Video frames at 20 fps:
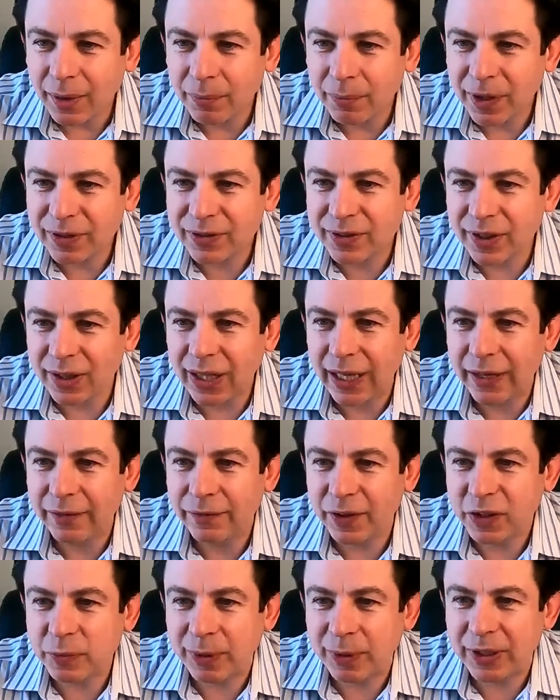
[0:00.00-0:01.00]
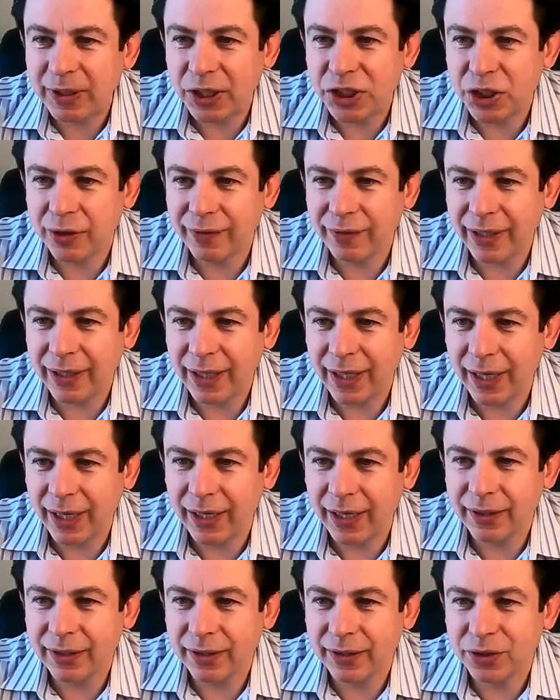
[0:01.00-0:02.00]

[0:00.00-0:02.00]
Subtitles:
is the life expectation of a cat